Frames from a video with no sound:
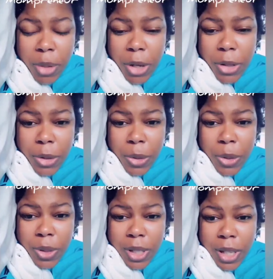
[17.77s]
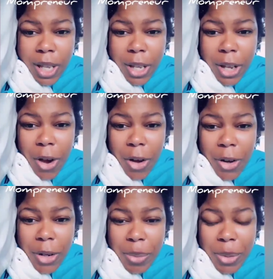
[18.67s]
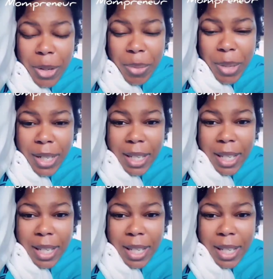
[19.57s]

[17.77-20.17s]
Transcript: law school, gone on deployment,